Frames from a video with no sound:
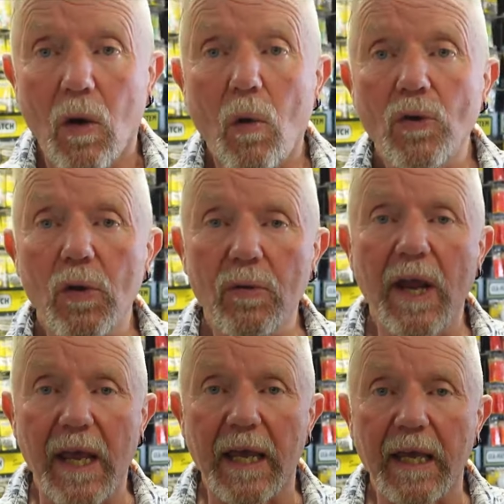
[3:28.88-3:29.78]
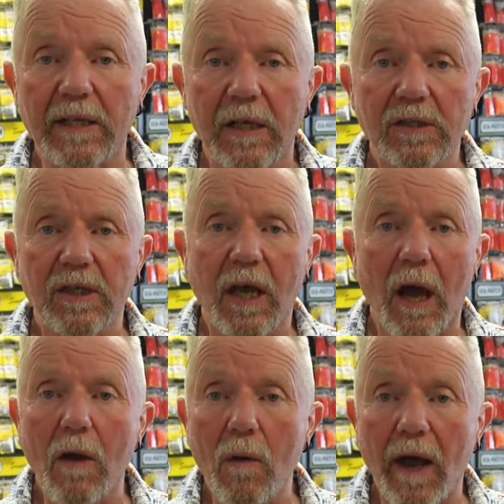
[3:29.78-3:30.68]
all you need to
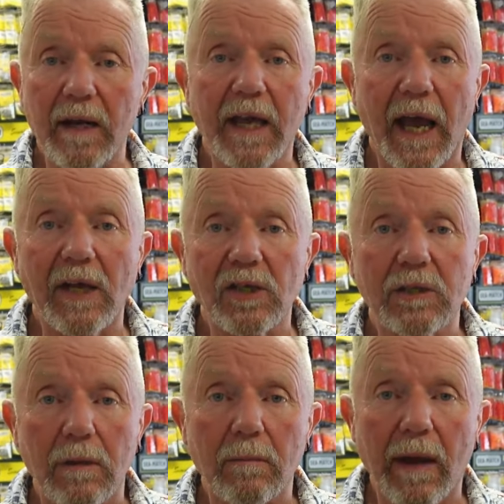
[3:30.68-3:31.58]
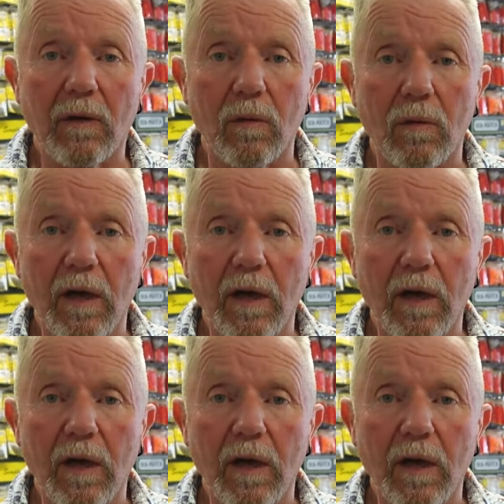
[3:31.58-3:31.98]
go and catch mackerel